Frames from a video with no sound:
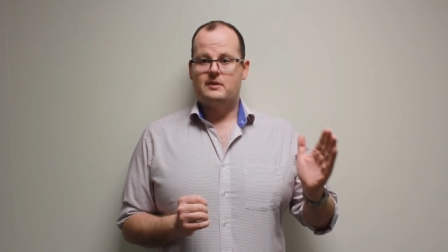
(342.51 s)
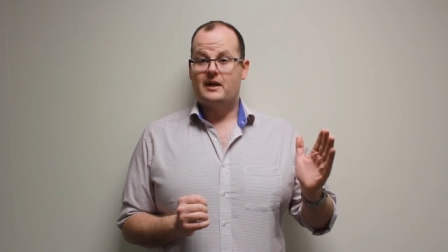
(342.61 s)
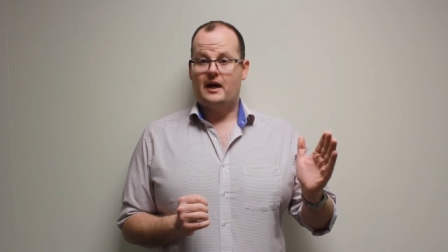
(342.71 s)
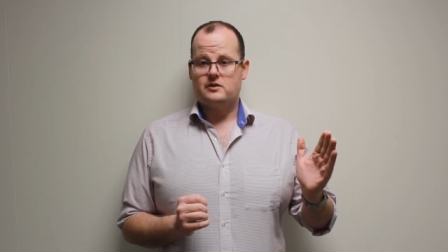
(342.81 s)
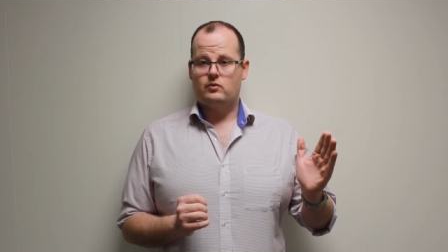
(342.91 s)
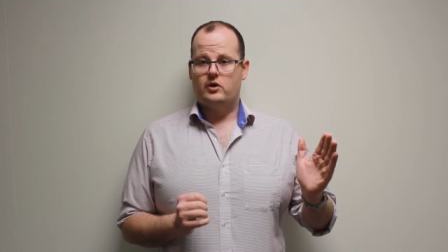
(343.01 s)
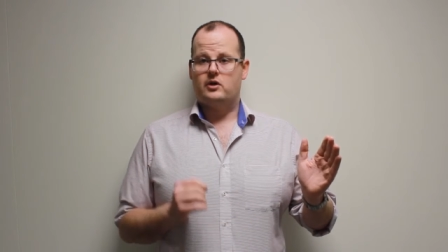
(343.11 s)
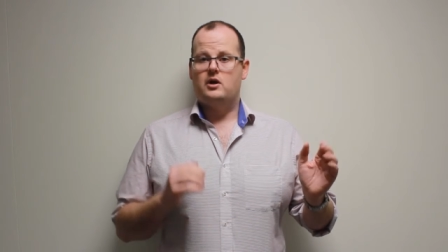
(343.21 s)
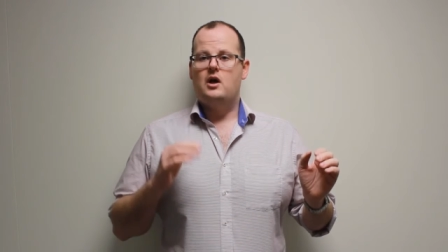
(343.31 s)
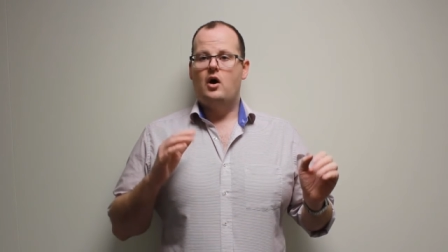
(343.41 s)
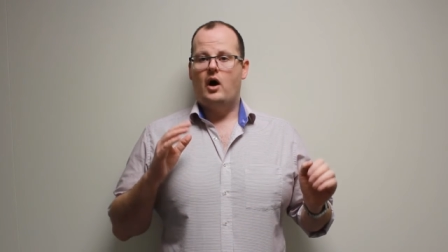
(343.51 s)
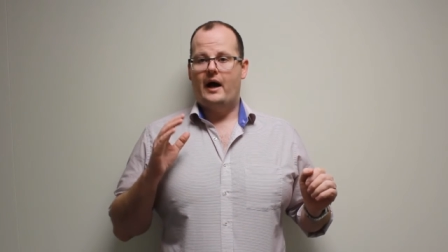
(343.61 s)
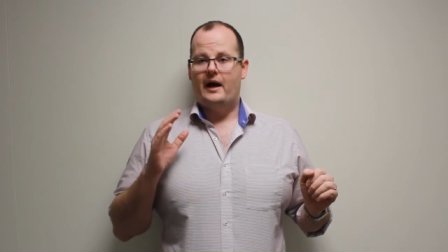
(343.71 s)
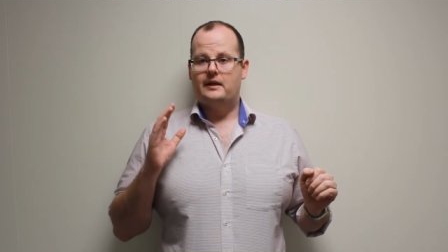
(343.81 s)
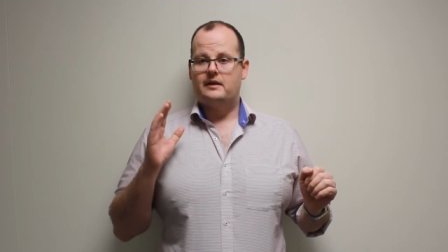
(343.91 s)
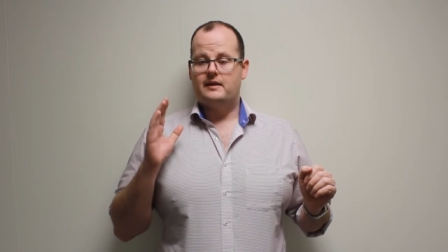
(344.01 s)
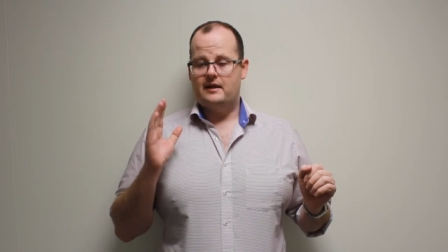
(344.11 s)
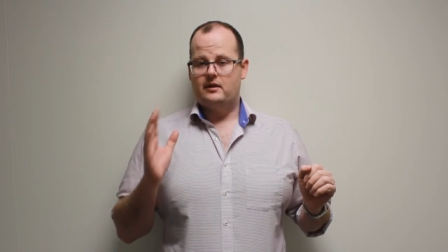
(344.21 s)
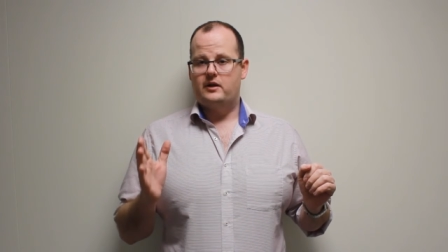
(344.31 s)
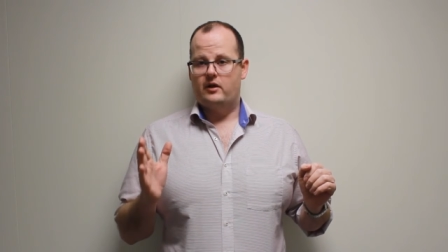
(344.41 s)
it hasn't worked, and
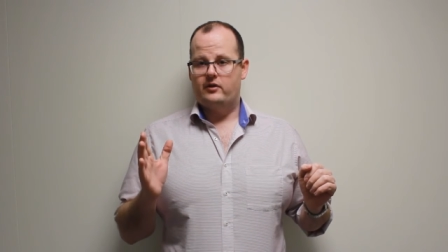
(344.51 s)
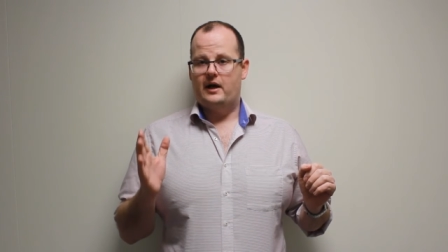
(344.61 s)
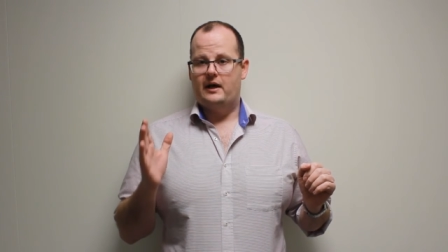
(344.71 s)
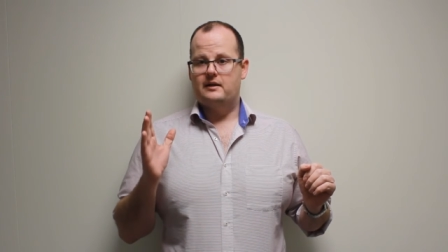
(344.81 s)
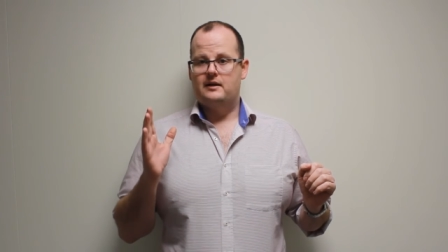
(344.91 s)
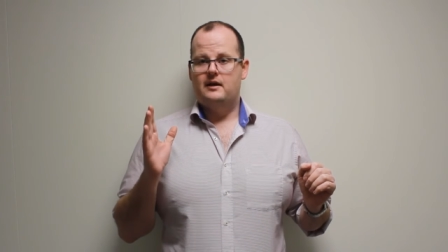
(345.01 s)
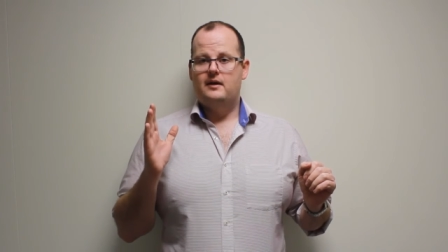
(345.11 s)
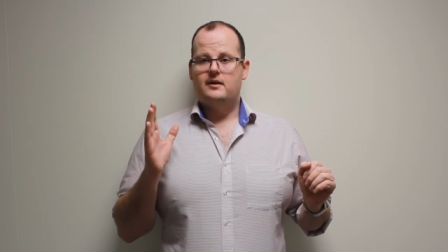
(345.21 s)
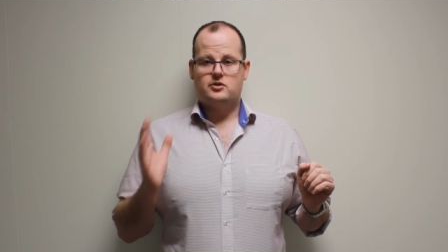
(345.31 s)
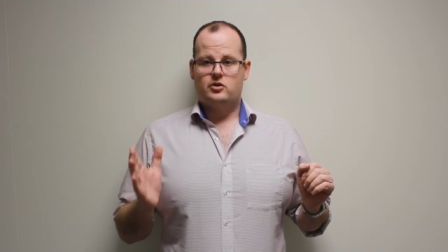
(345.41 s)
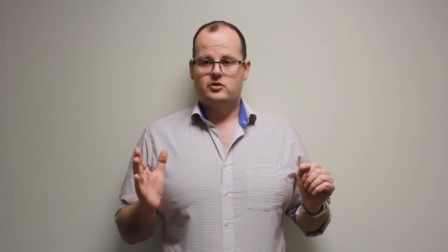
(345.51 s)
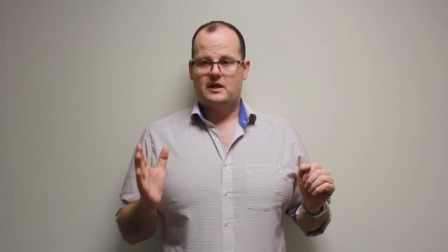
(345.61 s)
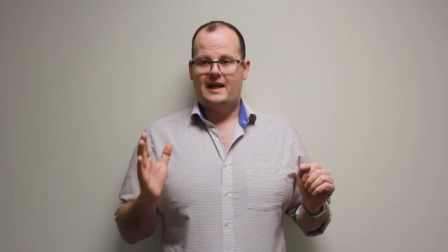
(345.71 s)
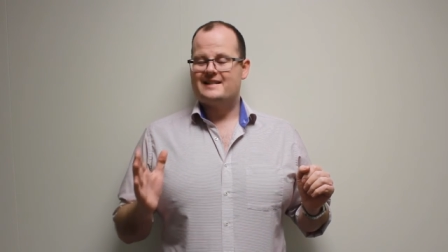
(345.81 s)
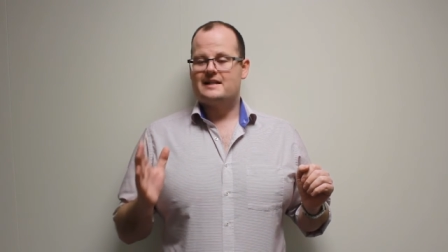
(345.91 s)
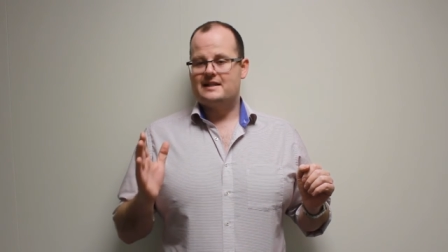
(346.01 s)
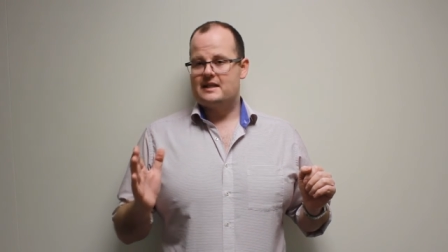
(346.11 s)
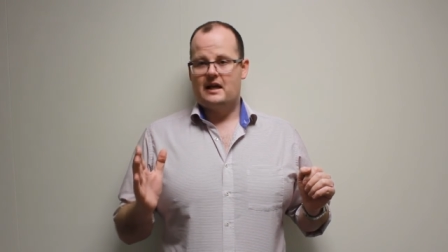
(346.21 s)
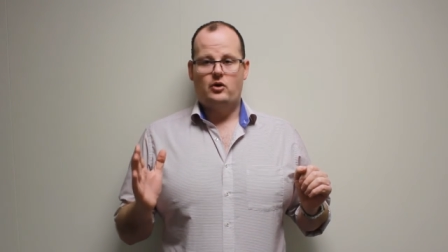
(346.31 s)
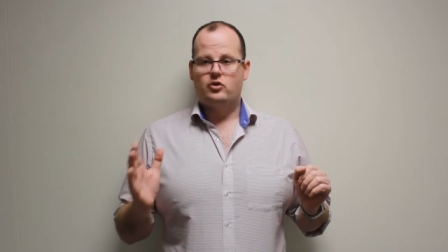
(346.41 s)
then on the other hand, the surgeon is
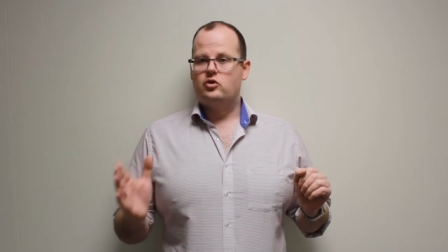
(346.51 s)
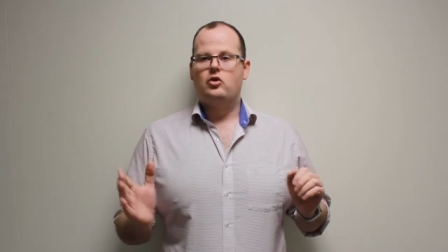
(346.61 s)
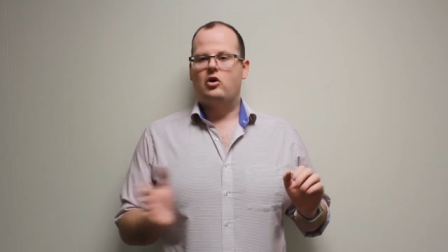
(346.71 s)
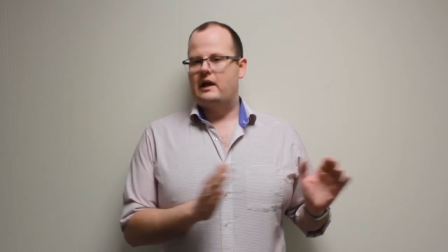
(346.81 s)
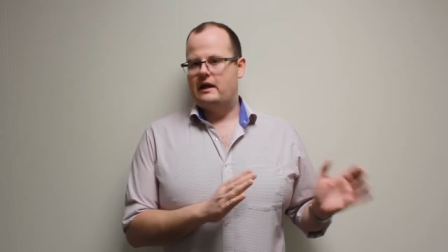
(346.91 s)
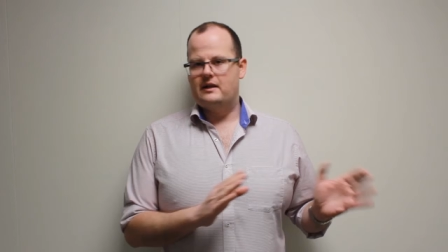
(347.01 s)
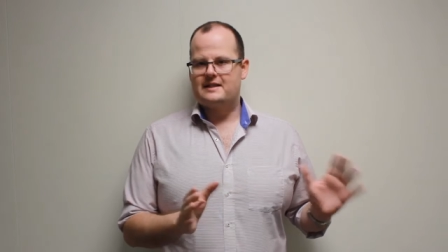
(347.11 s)
saying you're too early.